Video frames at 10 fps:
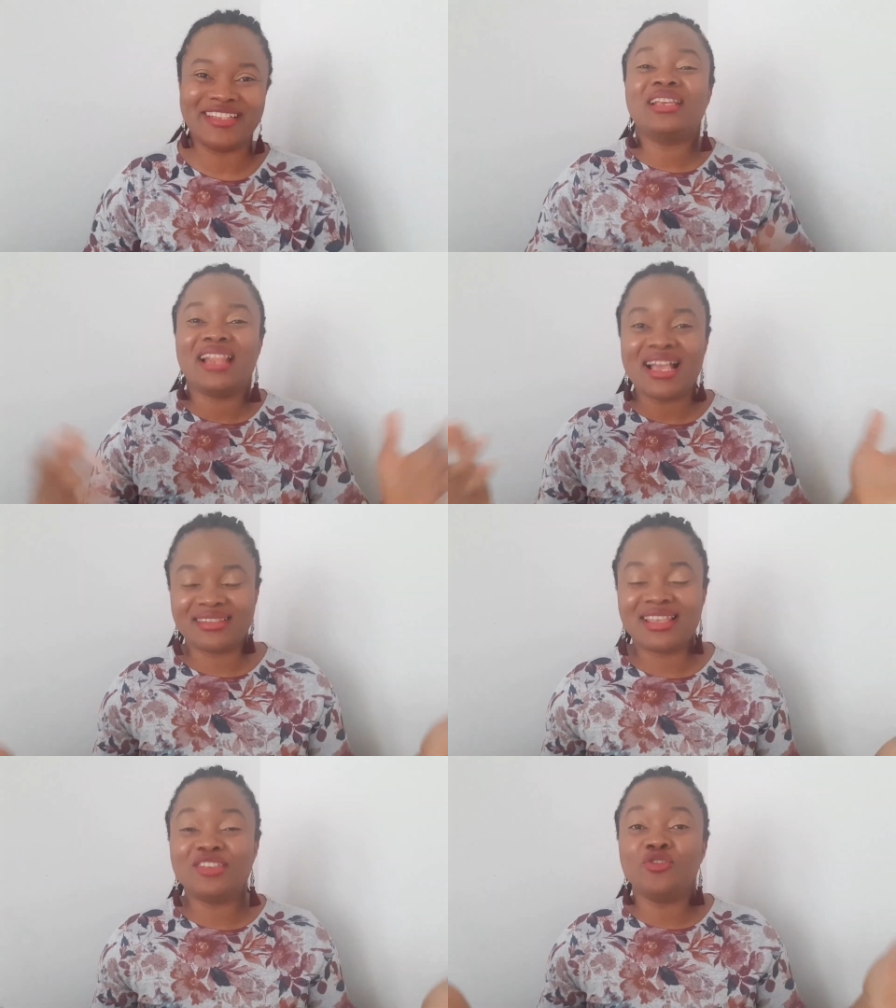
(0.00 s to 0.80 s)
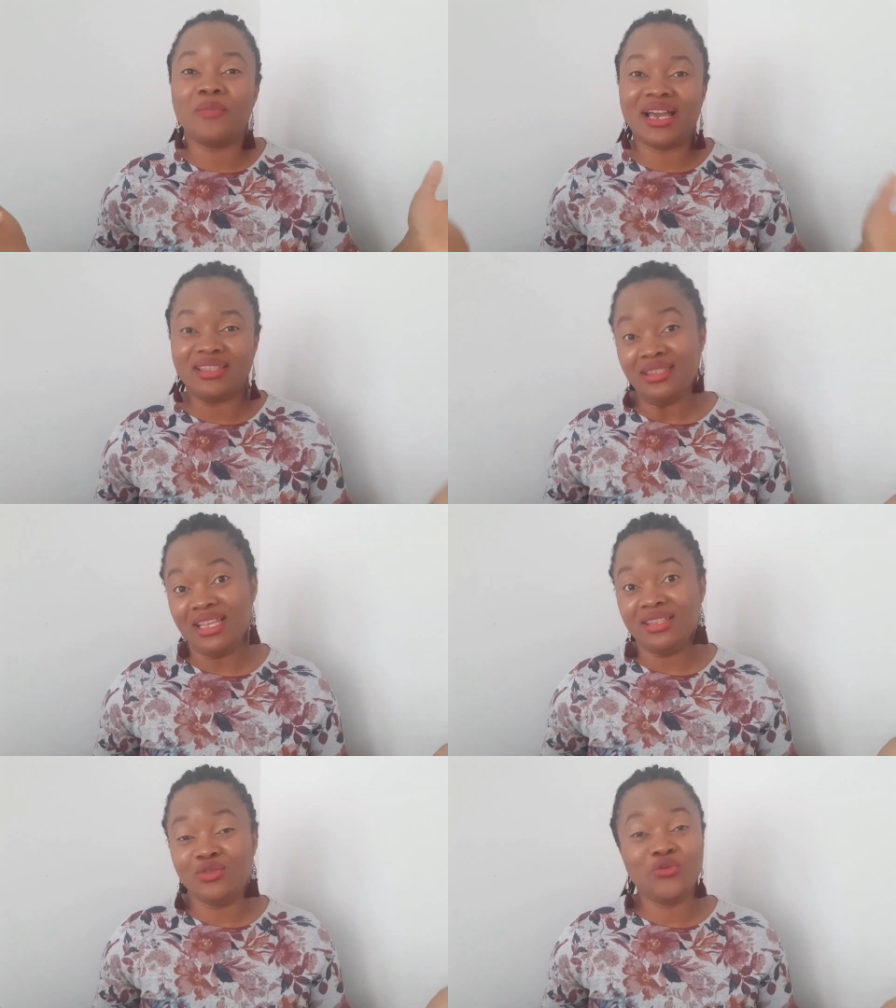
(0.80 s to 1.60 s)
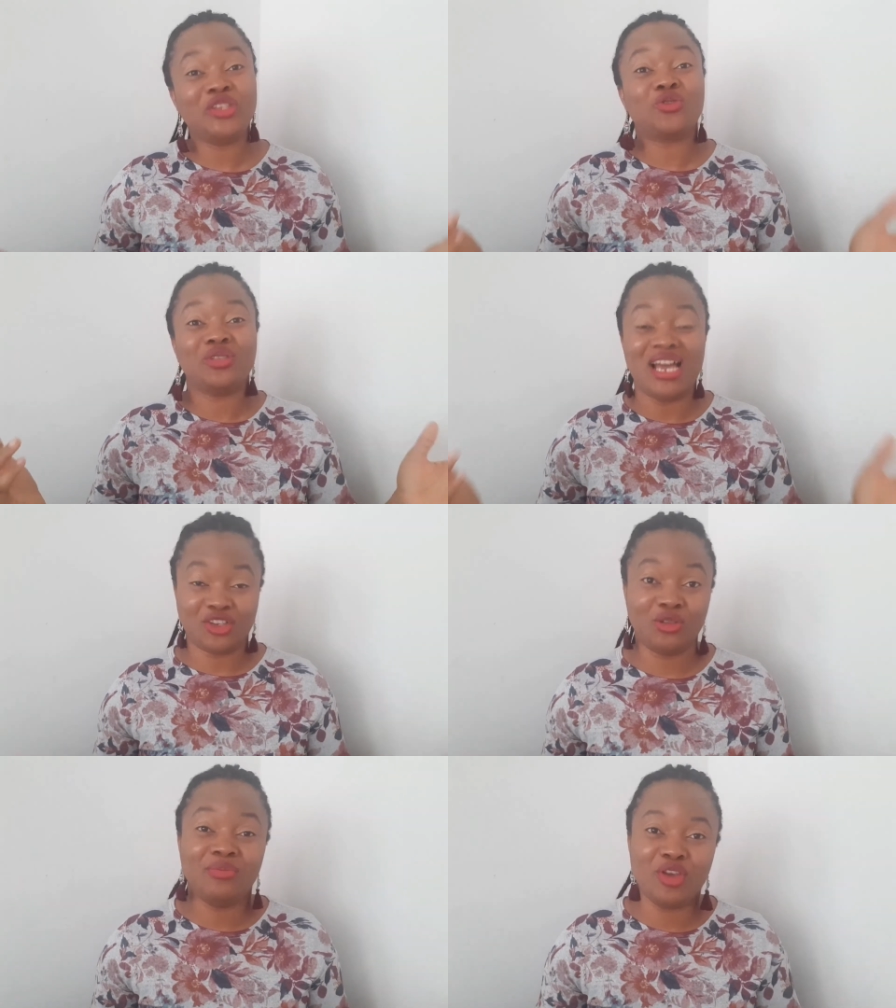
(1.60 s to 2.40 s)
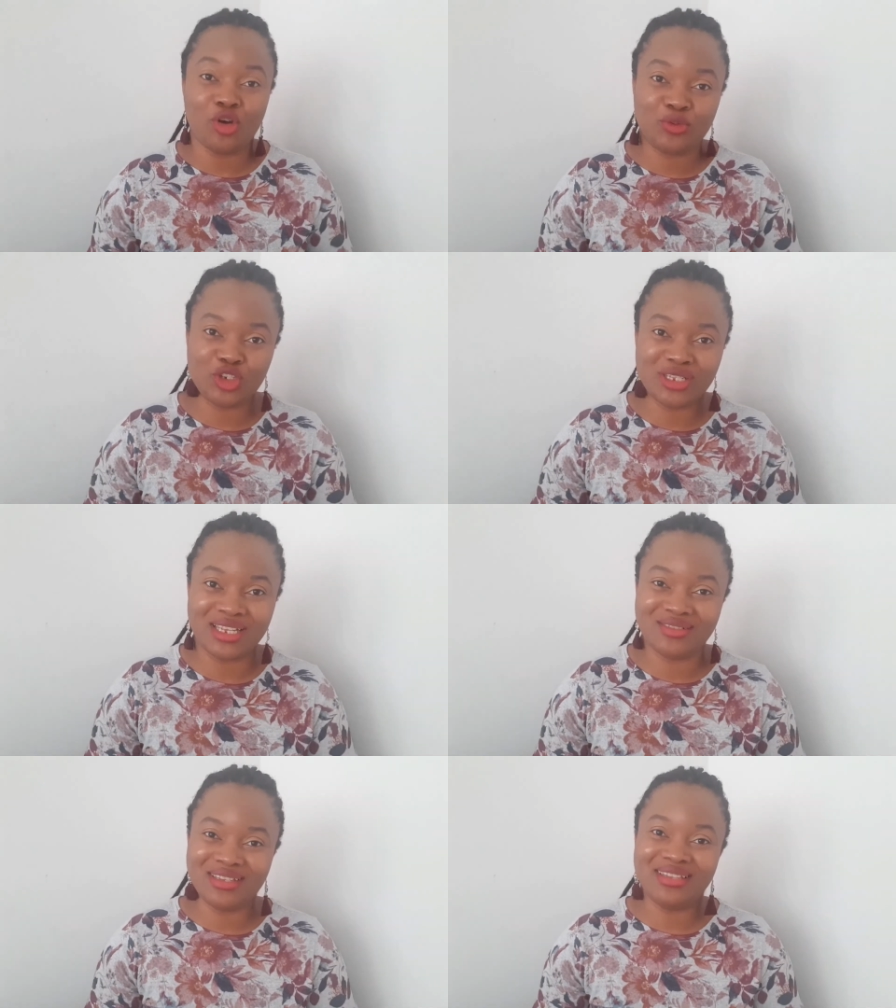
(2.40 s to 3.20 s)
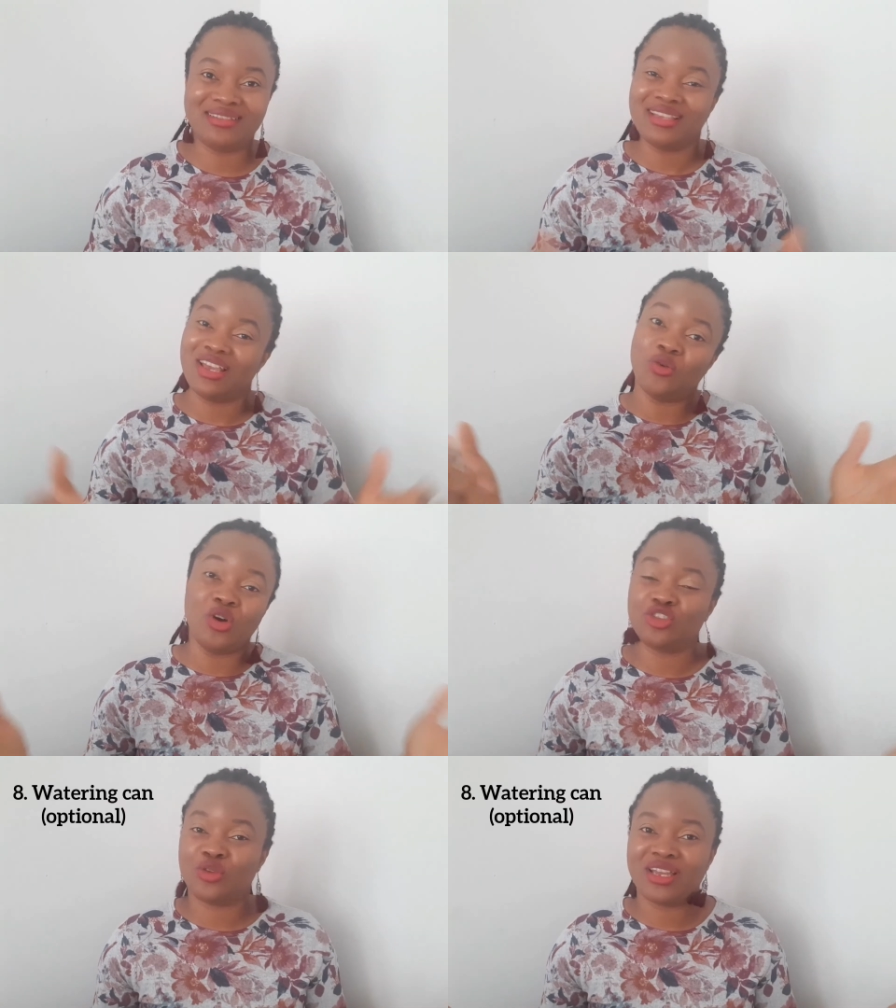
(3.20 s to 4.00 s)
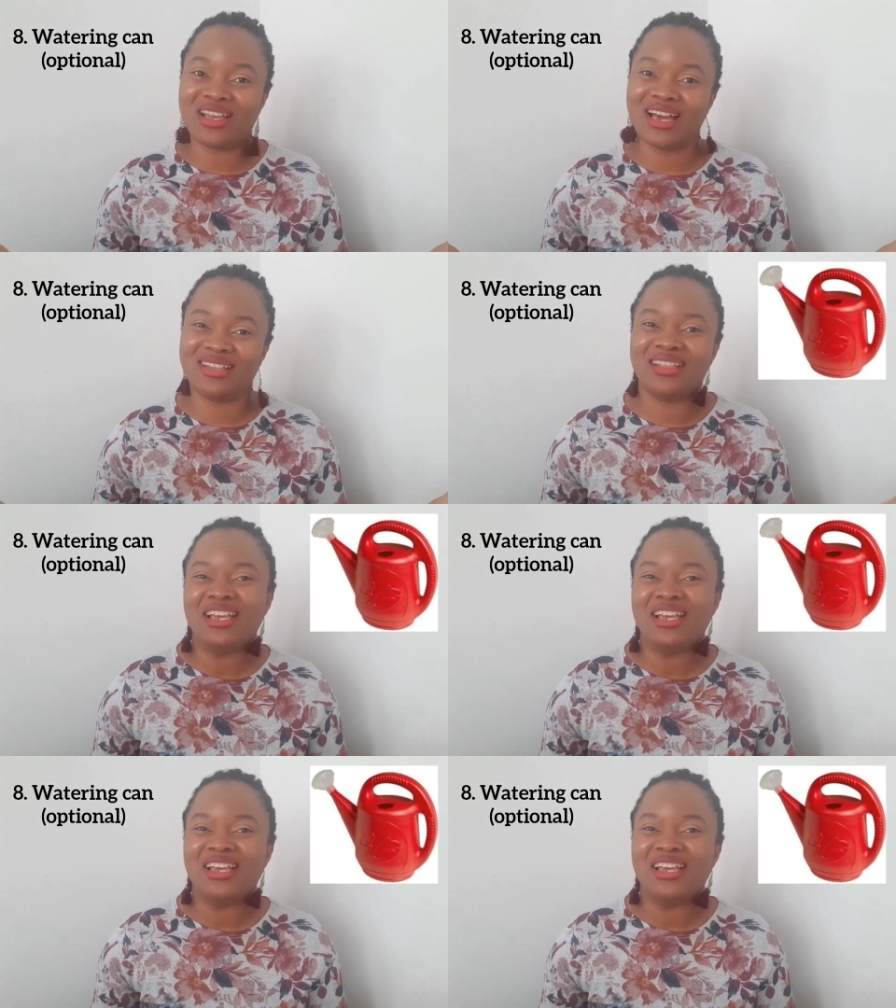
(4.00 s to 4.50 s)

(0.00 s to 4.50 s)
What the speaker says: The last thing you might need, which could actually be optional, is a watering can.